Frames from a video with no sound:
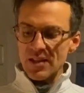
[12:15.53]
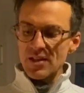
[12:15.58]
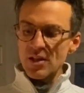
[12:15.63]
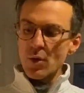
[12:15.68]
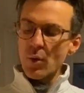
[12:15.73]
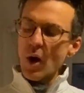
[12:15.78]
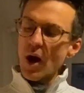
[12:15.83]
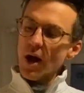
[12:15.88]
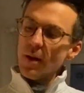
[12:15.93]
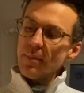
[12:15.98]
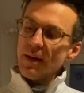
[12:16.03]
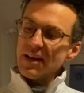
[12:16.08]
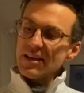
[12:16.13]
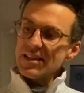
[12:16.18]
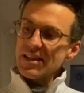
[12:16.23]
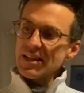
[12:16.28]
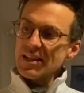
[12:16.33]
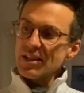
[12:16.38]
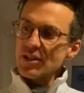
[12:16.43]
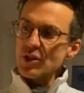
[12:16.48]
So what I
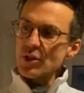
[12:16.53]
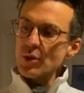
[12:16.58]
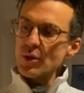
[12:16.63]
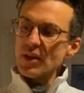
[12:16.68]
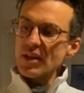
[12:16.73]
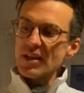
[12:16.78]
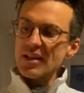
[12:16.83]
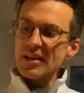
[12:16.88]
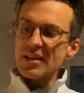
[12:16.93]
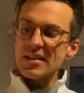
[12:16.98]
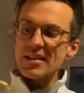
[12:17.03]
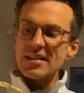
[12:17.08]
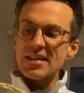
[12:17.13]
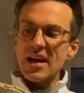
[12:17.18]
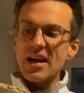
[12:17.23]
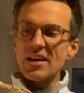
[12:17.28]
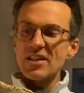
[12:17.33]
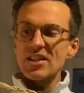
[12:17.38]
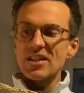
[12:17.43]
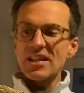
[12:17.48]
basically do is
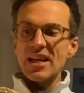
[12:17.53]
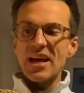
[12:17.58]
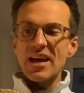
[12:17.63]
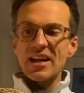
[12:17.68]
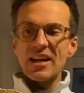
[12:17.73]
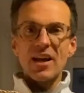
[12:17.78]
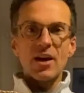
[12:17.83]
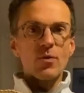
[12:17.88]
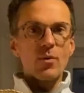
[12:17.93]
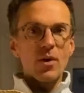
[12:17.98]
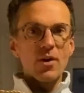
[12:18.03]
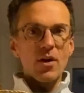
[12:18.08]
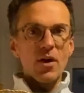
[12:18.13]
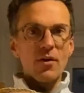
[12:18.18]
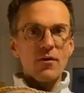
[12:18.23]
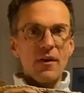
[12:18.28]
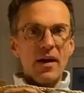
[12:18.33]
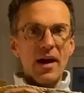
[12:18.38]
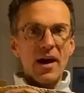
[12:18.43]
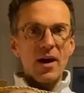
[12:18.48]
I just had like one
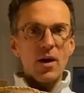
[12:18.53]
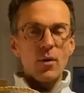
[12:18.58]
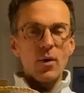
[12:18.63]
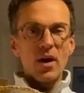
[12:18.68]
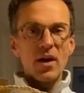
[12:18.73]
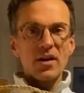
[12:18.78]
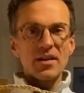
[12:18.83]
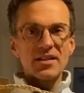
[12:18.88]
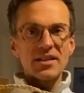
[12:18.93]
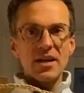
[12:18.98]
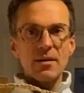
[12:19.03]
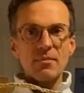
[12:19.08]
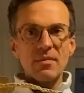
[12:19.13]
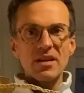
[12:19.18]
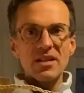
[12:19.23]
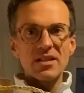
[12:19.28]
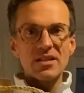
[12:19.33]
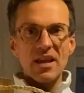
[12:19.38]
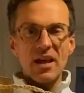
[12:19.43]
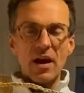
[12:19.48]
of our
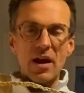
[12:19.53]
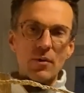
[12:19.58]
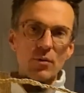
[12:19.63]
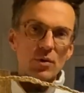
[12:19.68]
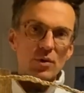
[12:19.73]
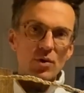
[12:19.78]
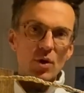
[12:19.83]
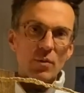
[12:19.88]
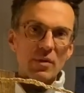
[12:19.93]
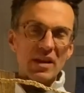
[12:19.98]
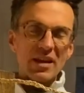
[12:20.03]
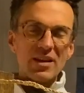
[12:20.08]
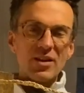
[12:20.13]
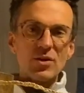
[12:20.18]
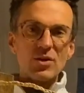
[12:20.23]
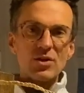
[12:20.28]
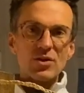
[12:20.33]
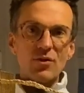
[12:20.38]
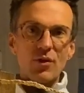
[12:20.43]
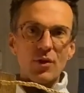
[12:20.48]
timbers that I would normally
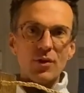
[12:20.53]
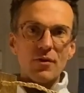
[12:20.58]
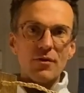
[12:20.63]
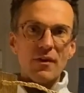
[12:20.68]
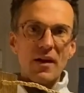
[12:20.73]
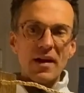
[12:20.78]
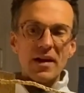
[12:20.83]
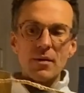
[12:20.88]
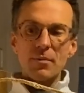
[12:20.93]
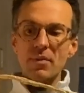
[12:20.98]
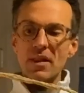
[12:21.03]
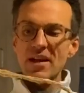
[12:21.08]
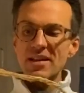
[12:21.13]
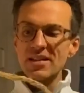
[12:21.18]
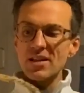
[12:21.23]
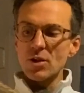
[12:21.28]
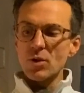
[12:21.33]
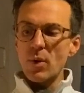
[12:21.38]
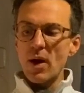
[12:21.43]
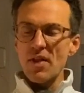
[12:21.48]
use for the
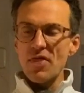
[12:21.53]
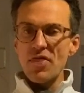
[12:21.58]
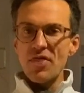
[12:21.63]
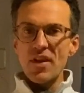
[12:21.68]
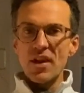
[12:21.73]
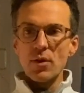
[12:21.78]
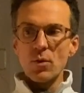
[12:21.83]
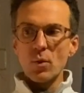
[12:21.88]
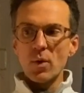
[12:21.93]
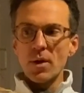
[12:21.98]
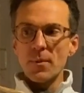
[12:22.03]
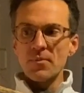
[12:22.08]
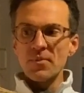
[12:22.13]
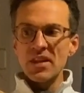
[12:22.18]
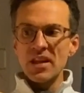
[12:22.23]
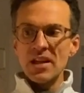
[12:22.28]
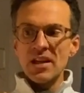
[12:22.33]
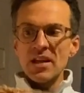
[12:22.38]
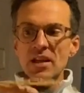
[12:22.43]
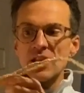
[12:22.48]
fireplace, a quite thin
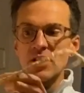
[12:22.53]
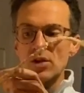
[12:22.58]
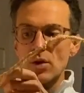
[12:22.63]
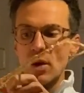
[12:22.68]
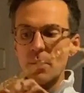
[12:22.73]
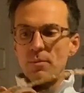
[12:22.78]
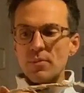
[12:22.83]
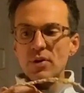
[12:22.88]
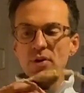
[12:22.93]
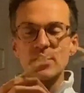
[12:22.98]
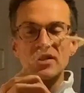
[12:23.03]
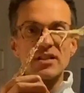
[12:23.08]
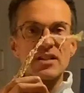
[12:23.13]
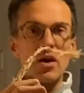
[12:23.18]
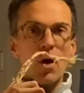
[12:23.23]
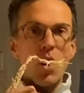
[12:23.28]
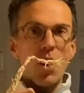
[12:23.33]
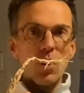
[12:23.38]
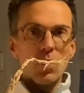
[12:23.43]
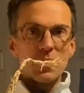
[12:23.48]
one. So I
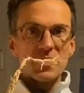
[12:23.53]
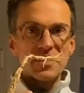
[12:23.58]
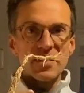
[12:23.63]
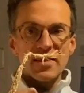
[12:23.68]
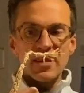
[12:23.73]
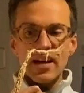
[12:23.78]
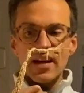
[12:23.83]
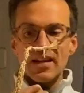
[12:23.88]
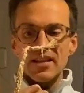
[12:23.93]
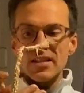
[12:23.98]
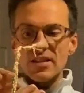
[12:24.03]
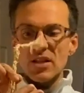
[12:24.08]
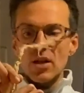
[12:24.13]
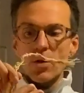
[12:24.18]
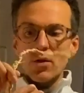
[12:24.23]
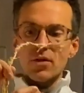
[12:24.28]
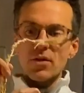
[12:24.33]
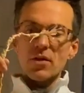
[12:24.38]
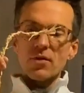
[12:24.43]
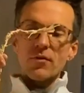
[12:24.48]
put holes in there.
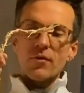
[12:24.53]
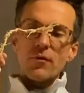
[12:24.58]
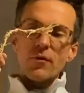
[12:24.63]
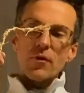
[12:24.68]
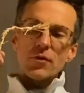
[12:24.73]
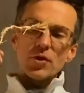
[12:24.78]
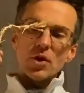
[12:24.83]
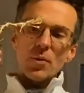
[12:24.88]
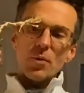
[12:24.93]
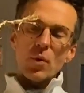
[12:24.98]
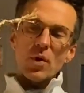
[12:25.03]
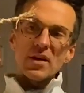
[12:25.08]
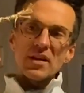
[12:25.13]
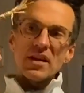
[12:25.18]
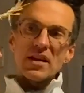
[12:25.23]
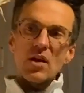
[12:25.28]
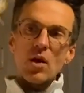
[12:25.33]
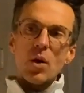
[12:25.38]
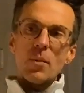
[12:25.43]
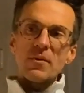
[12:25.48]
So the top one
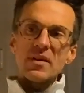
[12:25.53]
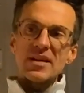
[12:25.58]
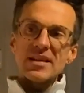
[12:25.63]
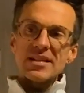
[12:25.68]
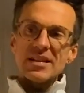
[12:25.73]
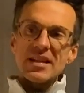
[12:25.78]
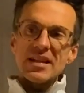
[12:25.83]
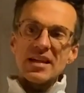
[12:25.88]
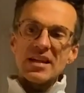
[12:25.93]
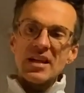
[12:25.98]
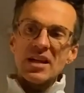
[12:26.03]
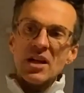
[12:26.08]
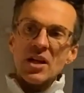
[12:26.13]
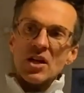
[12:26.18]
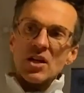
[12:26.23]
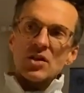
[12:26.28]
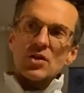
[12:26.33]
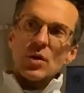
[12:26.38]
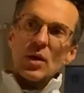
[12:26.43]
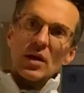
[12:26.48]
here obviously,
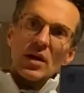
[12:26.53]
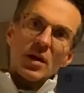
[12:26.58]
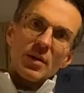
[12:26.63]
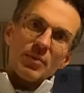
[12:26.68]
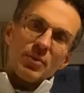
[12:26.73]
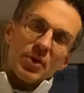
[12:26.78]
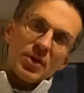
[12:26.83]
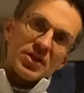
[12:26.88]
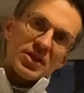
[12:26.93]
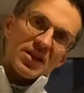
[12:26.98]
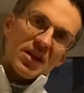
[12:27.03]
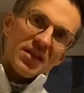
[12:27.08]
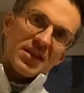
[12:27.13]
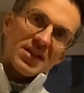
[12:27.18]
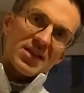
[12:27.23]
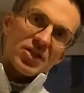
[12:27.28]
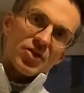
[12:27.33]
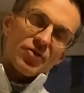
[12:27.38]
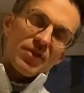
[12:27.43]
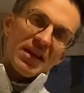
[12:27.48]
so I could put another
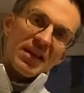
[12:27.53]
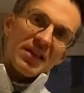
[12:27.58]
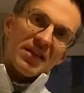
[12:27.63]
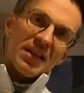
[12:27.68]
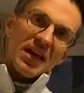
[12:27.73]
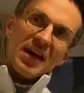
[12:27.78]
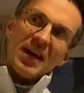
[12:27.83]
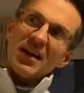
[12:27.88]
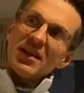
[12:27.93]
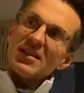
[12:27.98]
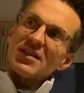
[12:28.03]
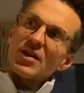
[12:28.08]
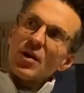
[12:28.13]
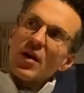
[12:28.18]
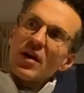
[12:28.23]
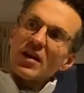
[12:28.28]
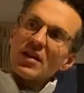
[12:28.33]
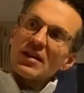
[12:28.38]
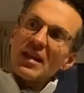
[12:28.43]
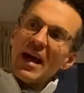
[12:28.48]
string there so
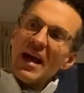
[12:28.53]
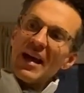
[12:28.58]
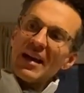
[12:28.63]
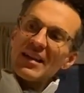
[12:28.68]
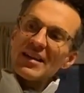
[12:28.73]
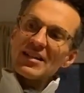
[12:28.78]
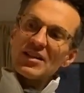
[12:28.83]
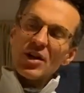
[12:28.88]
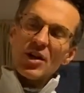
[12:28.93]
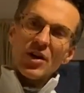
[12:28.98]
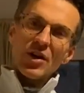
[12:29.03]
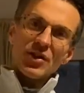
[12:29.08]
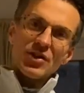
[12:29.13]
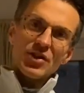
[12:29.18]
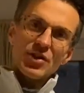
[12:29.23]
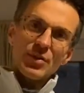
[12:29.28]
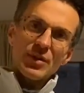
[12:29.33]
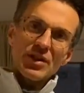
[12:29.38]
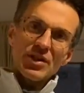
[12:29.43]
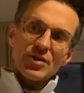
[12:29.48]
I can hang it
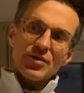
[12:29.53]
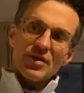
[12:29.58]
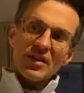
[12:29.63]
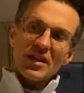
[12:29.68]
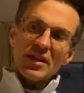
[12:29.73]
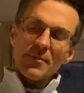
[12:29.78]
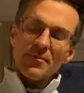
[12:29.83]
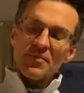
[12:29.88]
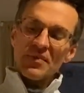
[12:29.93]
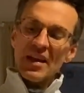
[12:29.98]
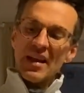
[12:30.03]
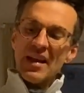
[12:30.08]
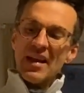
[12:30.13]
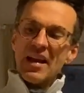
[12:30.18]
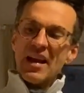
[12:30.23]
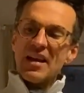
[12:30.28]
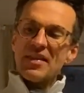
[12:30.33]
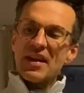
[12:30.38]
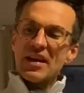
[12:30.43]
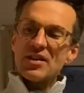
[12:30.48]
onto a tree,
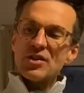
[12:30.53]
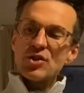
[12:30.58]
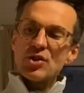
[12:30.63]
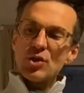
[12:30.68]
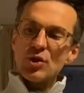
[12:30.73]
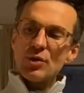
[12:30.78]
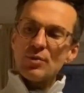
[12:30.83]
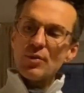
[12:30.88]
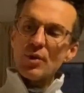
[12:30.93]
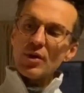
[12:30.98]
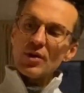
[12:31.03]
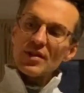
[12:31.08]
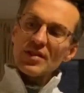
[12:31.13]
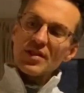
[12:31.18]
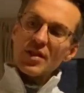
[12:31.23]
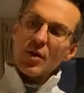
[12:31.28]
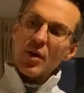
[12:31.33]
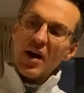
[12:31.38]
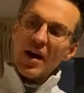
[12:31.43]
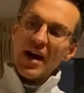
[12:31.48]
and then two more.
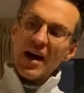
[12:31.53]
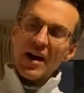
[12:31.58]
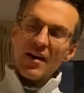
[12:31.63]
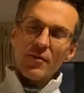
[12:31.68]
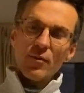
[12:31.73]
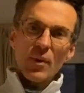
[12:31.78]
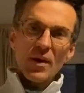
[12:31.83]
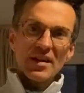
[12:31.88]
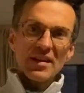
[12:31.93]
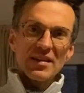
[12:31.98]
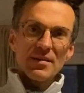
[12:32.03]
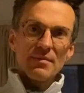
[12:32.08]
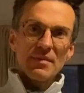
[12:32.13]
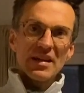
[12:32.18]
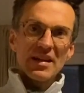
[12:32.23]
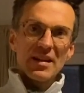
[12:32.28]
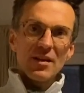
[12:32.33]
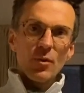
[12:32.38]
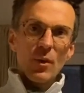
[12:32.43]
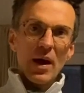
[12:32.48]
So I have one in the
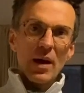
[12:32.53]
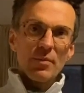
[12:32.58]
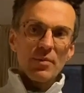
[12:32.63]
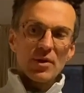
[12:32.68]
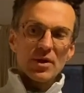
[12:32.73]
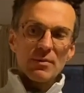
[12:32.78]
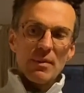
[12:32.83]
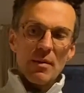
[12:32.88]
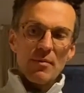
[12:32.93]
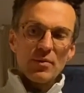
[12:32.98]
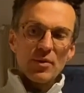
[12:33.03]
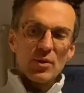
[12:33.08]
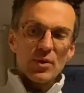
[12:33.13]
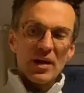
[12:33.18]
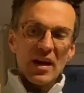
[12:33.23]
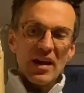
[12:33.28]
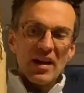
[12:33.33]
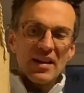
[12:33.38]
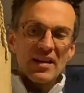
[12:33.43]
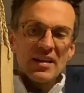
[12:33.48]
middle where I put a bamboo
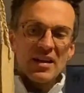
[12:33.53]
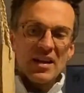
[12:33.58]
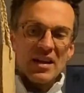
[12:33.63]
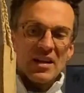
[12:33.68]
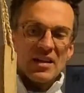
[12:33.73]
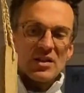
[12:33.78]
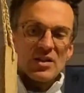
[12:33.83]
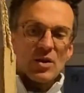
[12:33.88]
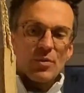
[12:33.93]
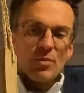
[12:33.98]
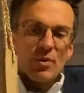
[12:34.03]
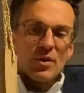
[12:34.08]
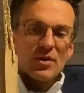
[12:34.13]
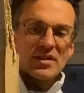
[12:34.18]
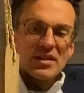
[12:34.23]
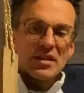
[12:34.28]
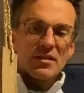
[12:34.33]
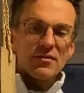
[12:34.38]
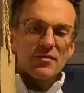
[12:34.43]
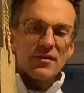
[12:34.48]
kind so
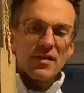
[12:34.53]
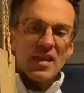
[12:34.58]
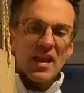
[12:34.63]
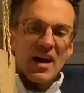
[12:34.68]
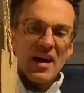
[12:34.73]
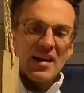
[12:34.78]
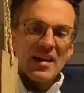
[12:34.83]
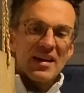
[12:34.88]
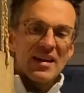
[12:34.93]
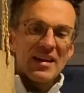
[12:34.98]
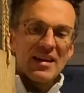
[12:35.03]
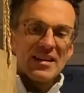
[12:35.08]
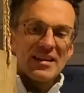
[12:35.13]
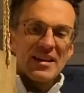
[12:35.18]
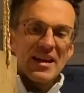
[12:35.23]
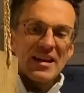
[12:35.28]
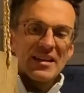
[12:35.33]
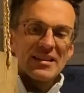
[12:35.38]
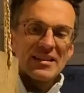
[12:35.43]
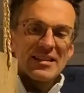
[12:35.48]
birds can fly
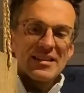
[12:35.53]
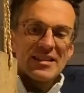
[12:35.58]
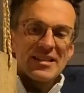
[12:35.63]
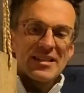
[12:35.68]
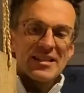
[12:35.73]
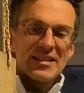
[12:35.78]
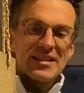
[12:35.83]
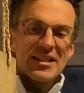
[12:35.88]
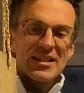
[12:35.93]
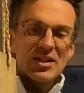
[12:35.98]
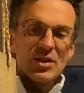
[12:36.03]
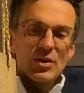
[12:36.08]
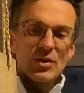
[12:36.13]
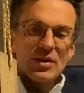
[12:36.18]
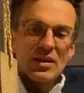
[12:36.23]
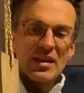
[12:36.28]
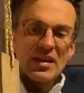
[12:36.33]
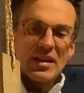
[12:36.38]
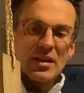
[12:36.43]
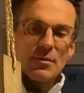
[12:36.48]
in and sit
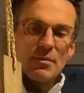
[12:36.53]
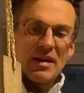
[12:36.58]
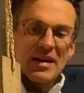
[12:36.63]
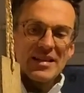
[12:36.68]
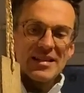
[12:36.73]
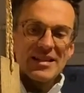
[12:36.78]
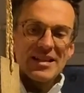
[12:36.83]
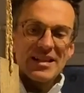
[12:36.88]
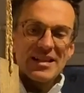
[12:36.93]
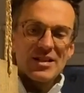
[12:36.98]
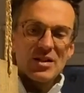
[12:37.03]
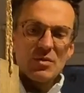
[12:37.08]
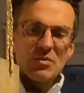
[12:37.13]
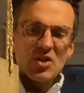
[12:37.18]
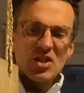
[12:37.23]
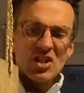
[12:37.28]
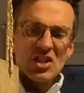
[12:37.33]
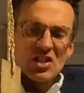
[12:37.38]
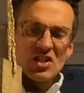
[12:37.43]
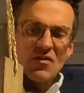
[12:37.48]
on here basically. So I'm
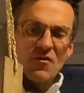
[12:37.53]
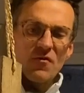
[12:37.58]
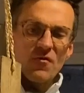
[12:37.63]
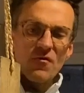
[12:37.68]
just